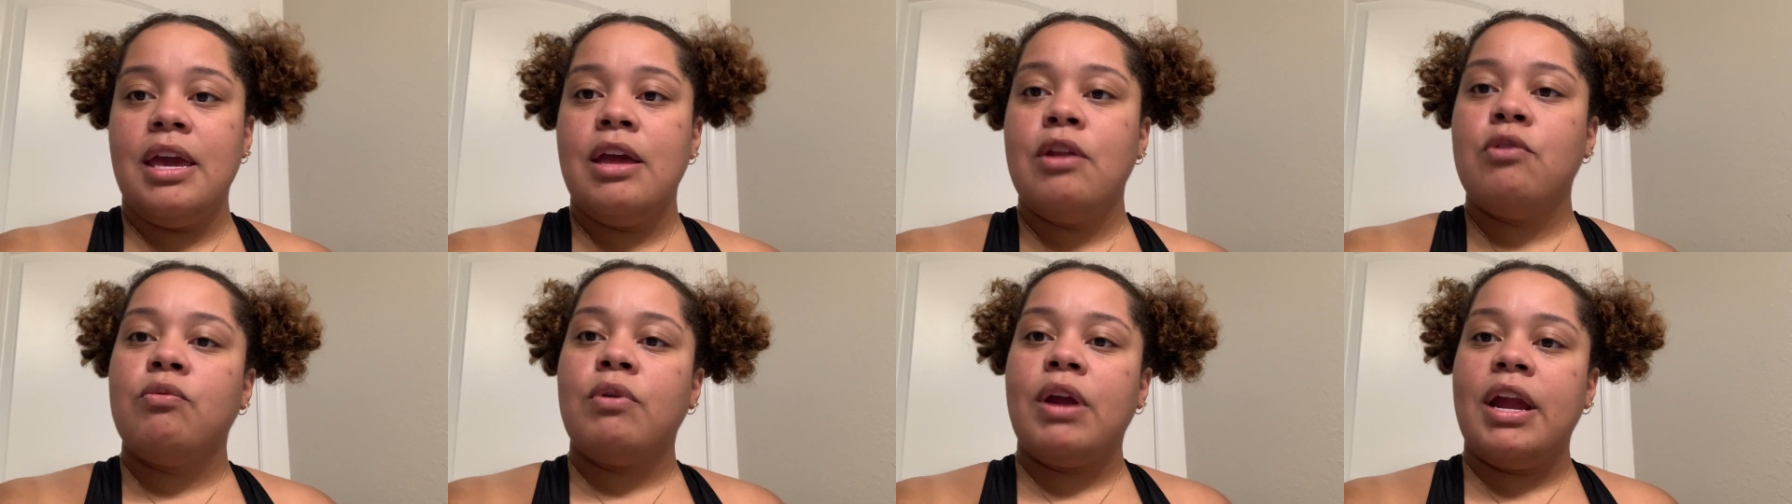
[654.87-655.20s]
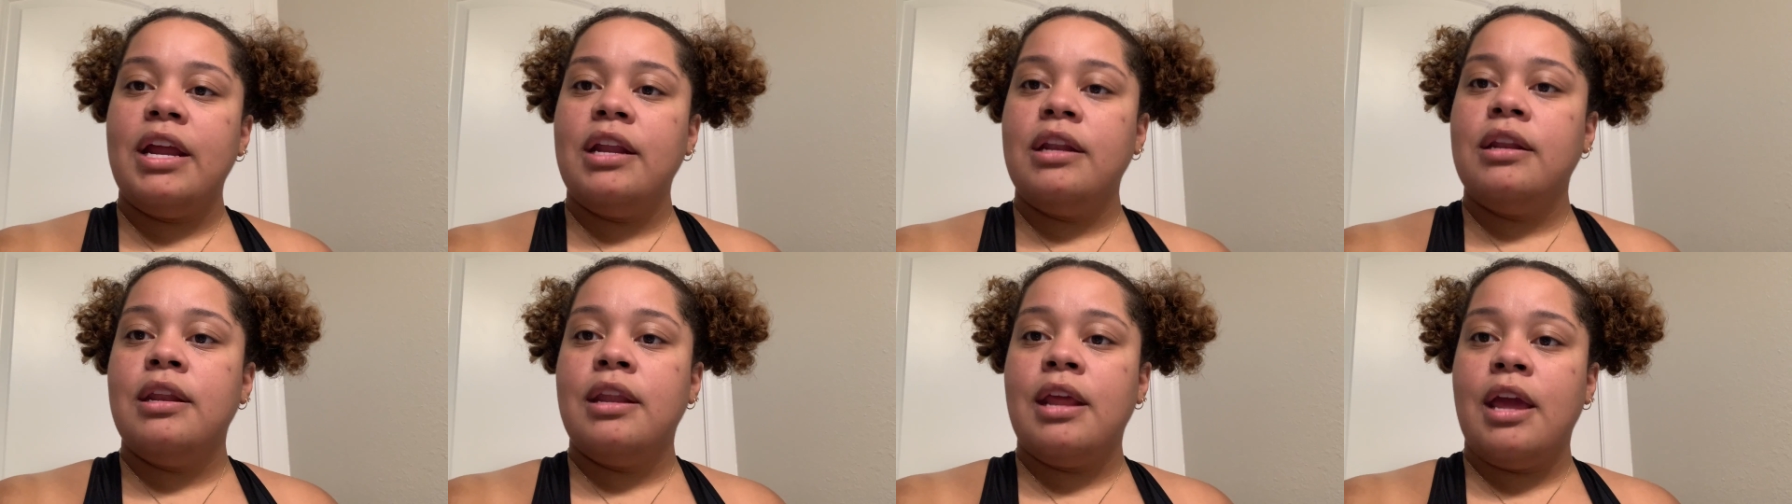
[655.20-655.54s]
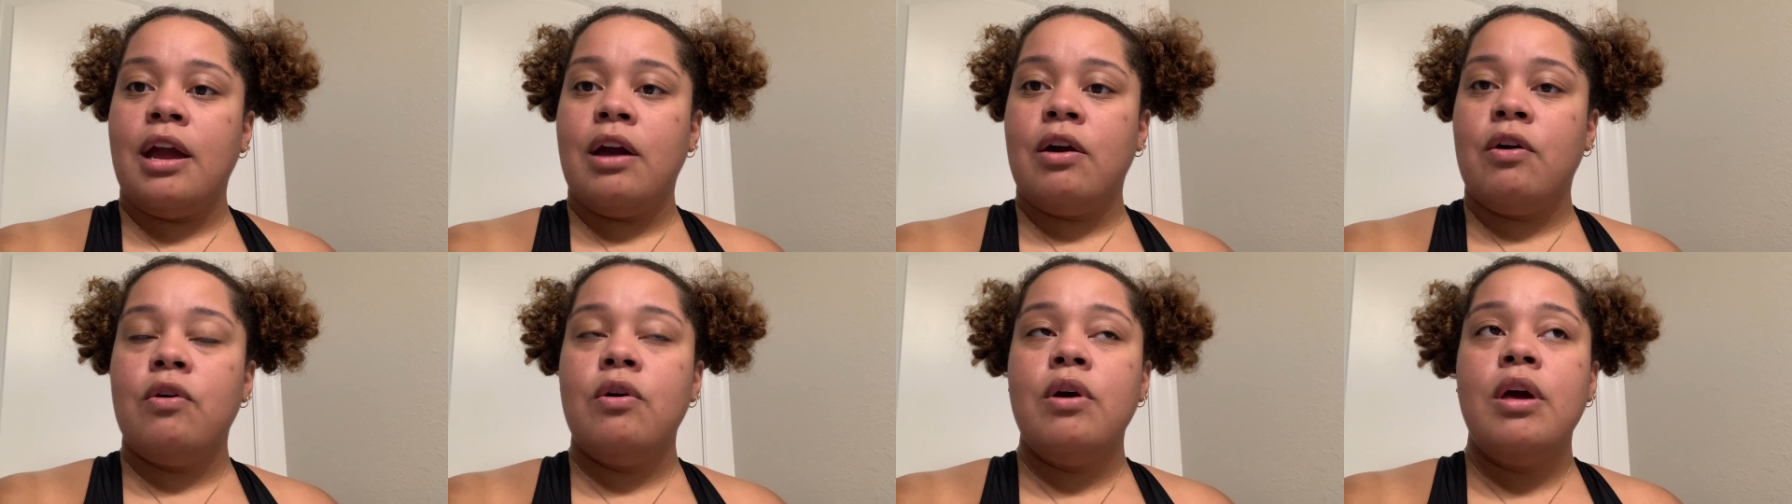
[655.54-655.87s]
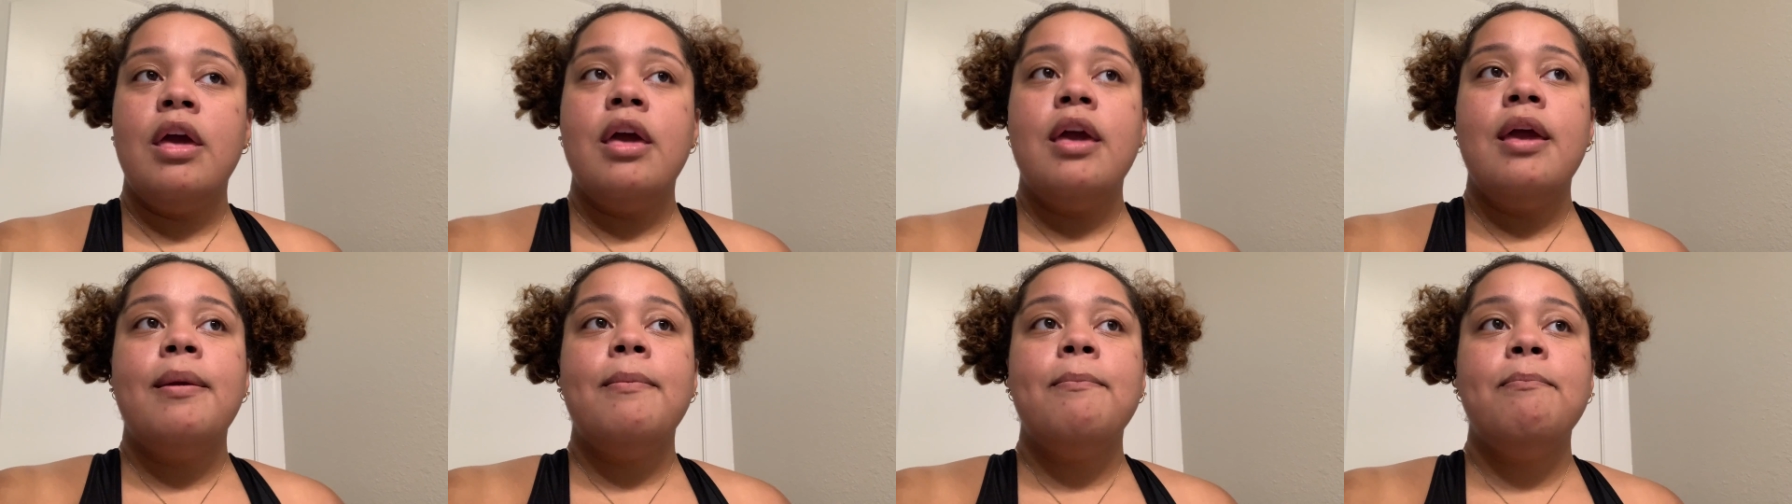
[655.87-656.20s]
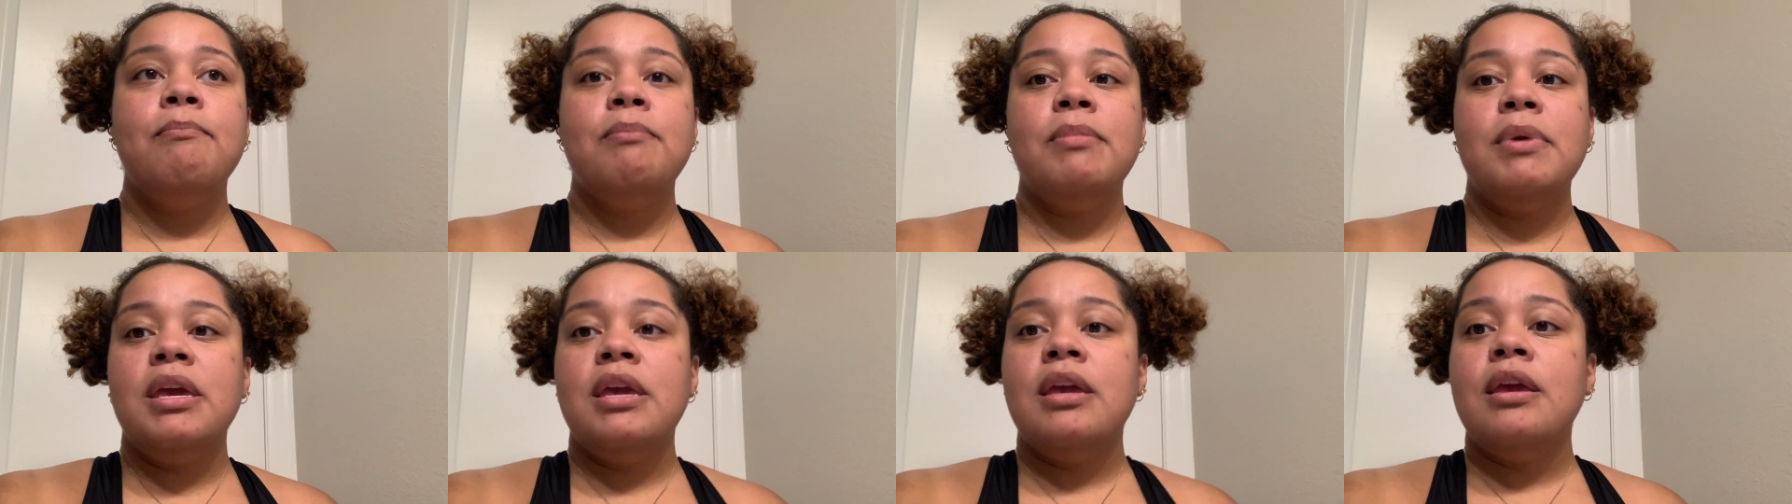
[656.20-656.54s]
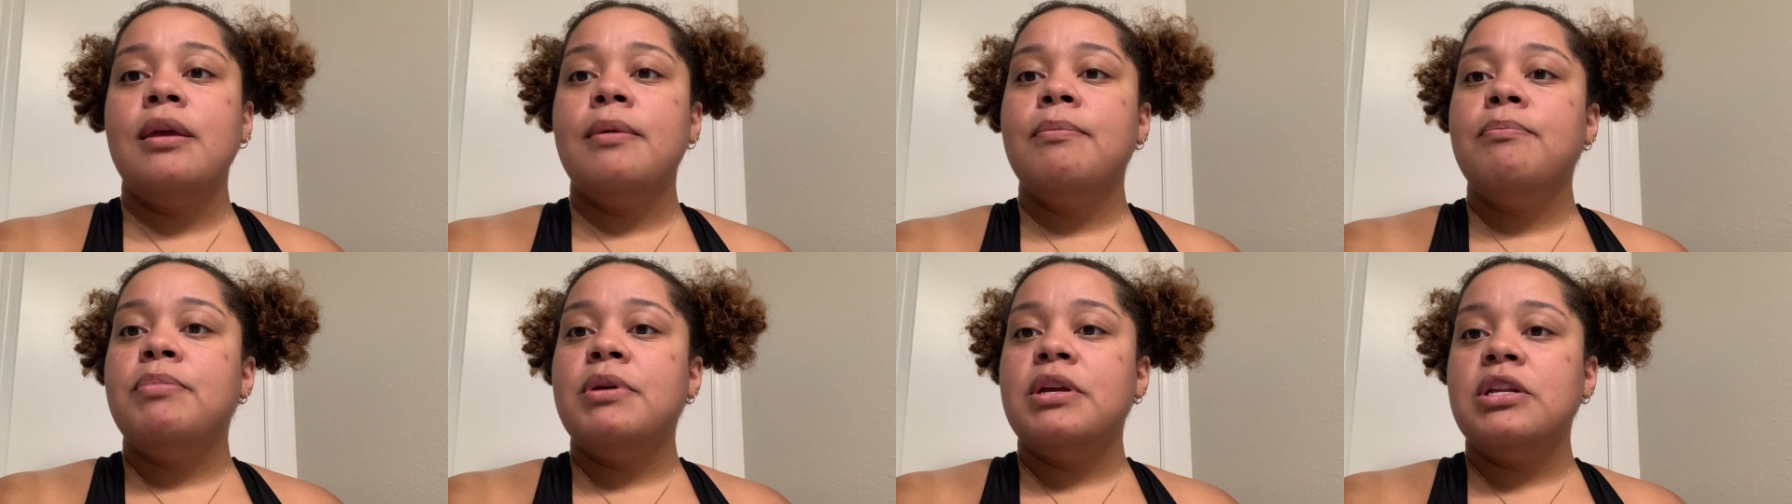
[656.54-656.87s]
And right now, me
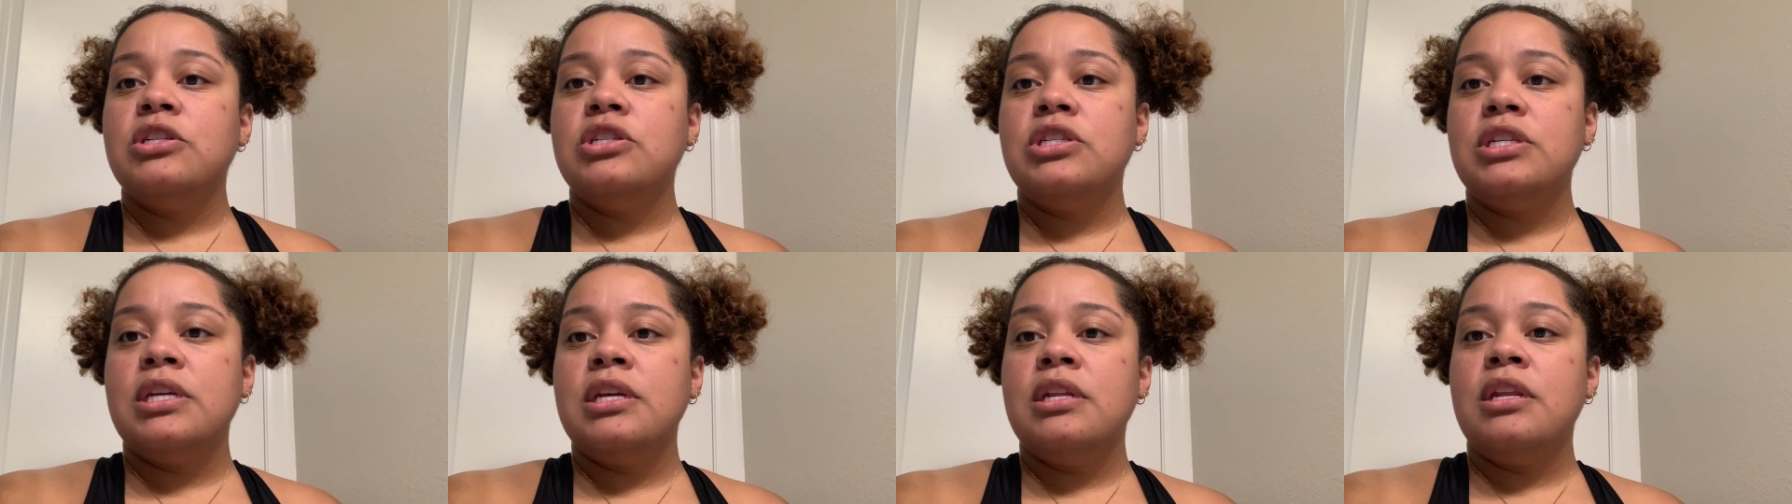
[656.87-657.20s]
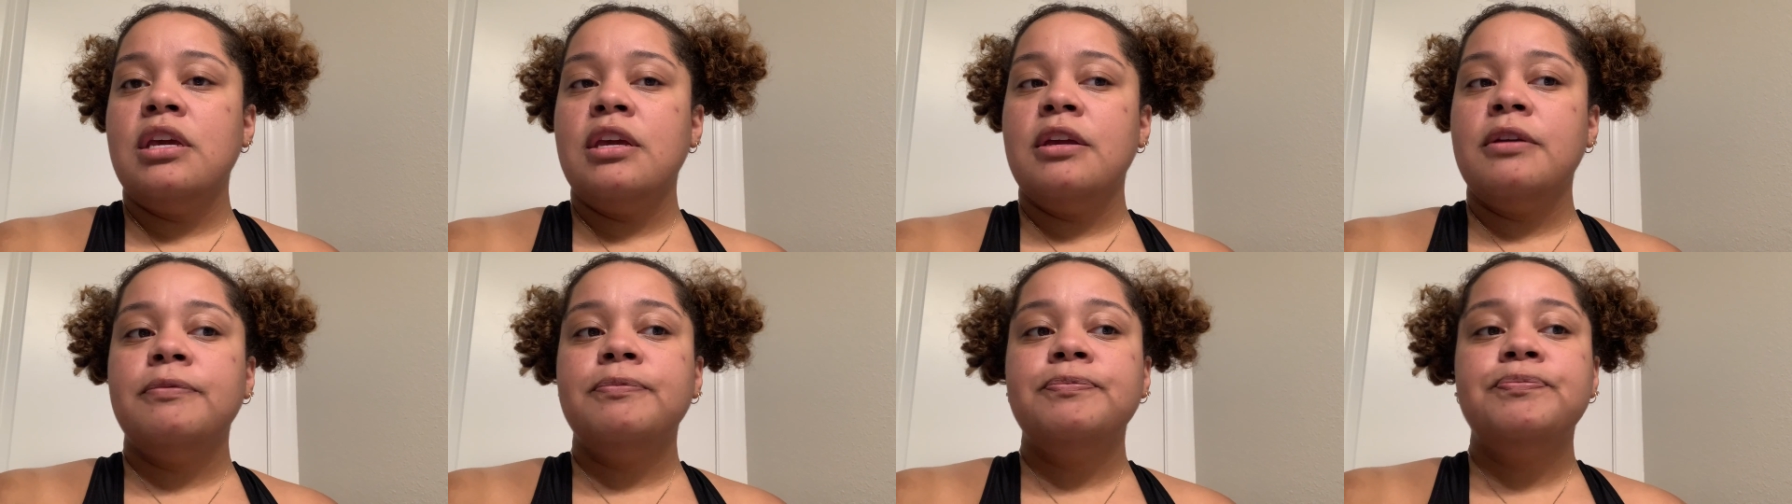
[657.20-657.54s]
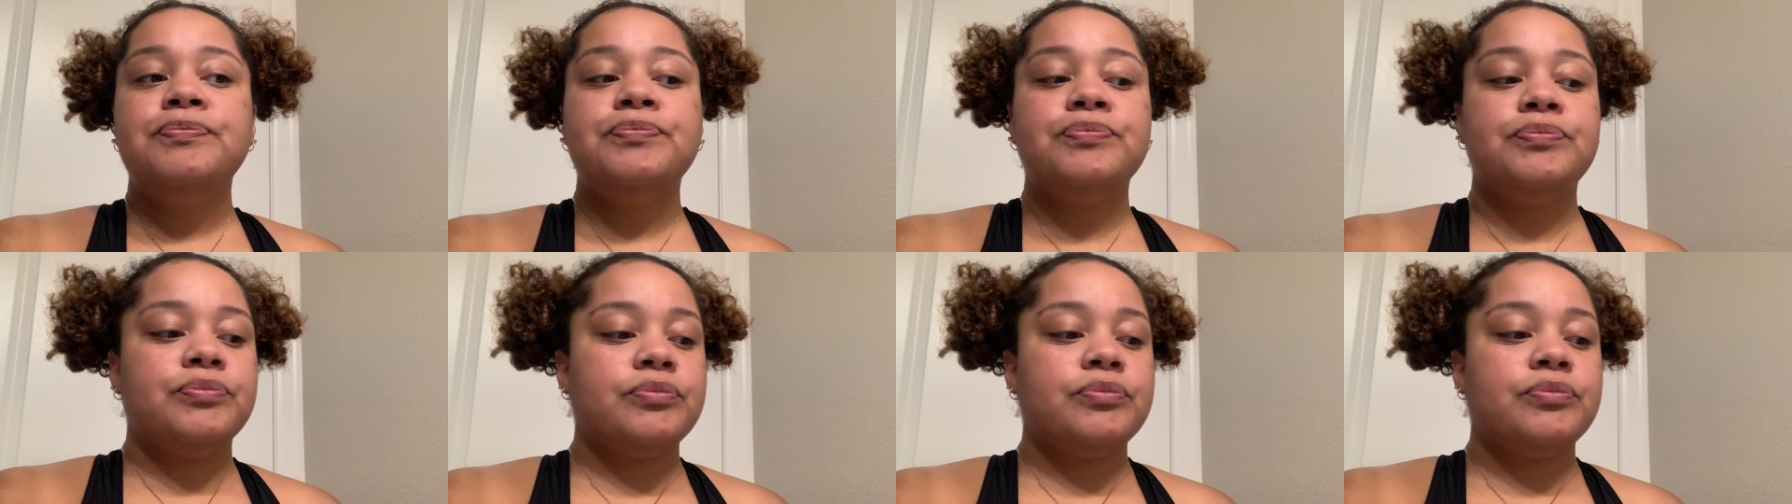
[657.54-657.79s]
binge eating